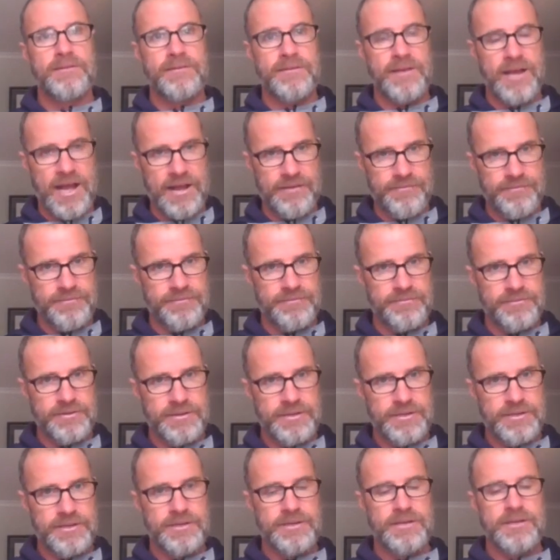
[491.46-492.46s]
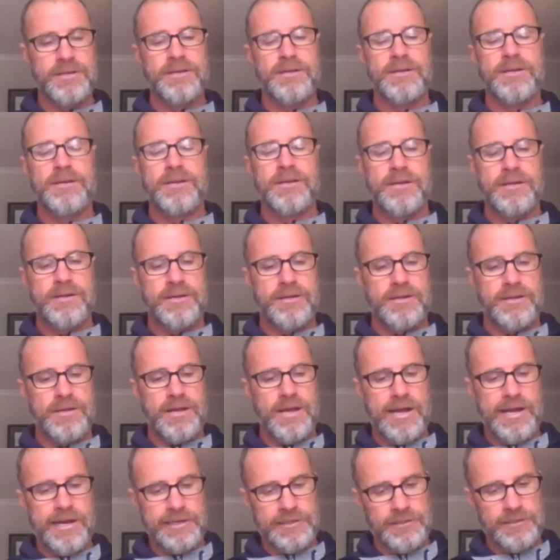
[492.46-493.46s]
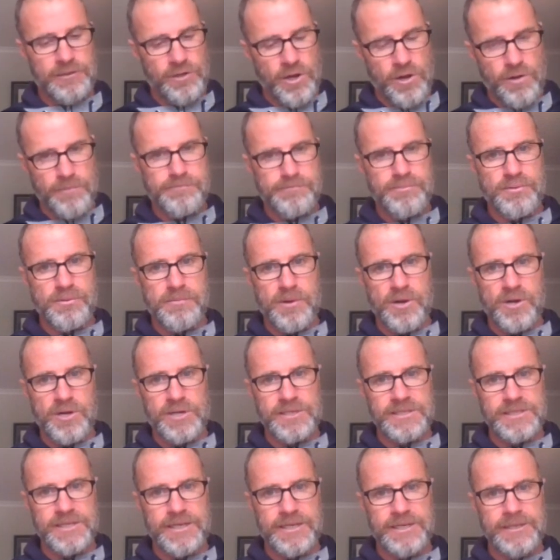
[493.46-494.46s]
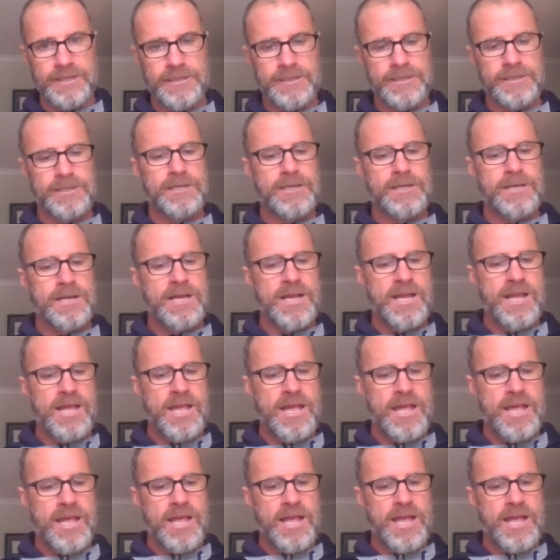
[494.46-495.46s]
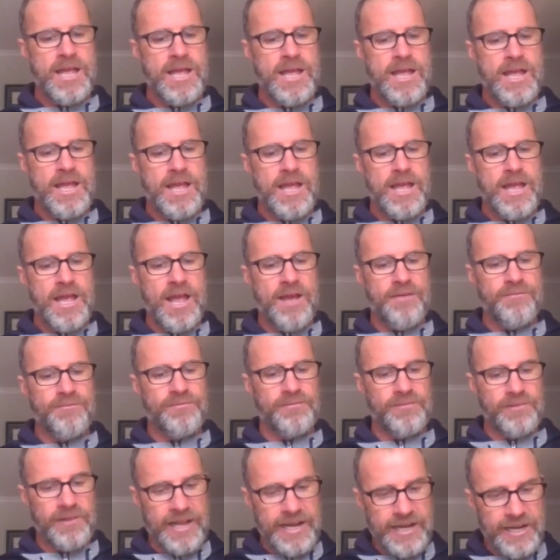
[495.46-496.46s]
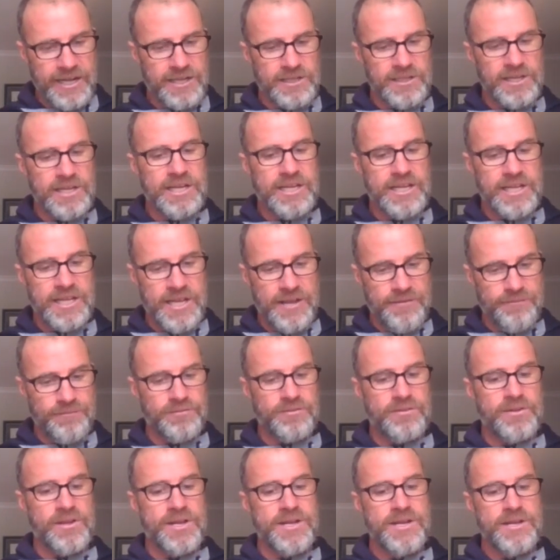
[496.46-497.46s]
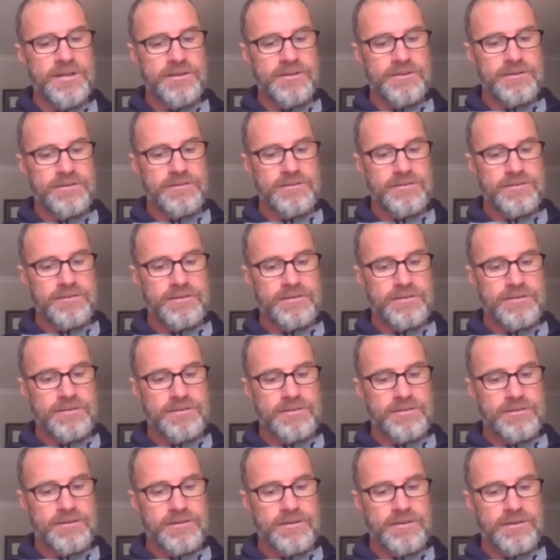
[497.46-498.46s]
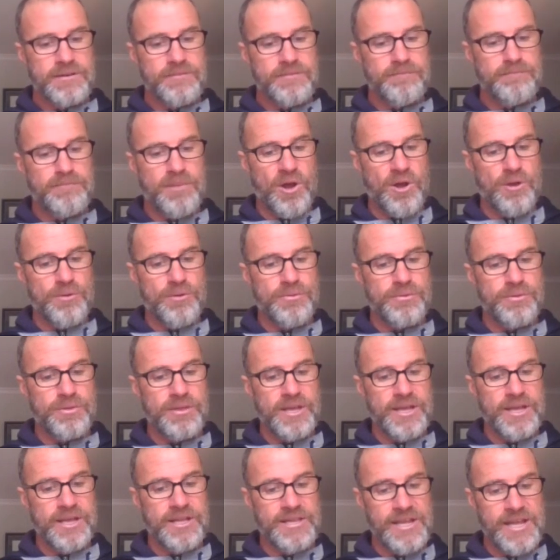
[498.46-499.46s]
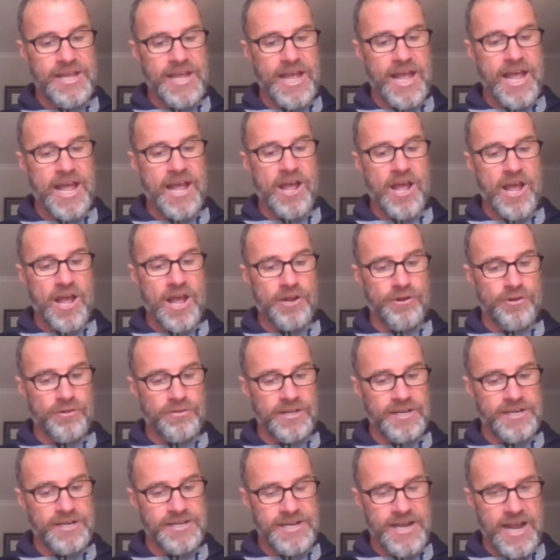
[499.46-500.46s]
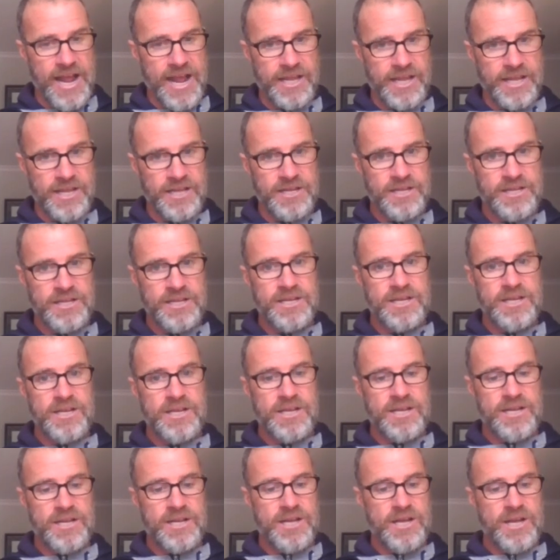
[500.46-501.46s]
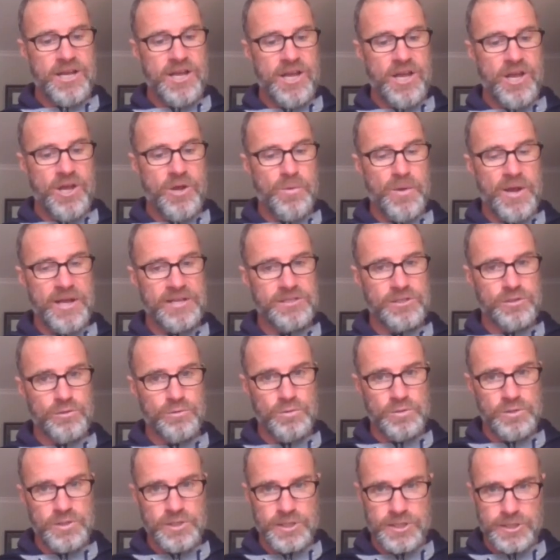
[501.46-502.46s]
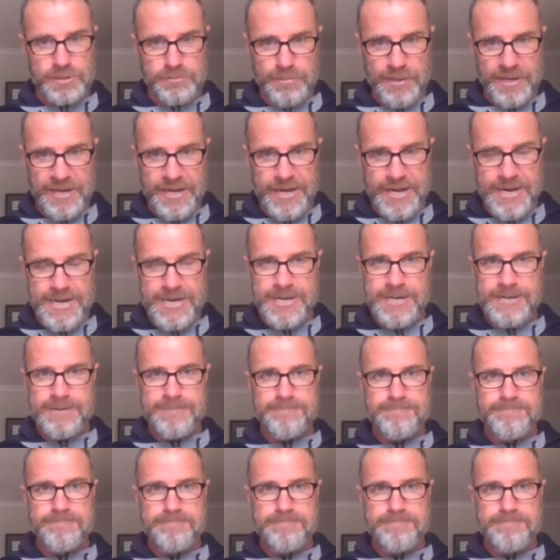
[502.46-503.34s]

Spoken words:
tough, uncompromising, athletically gifted, both in the air and on the deck, who has good speed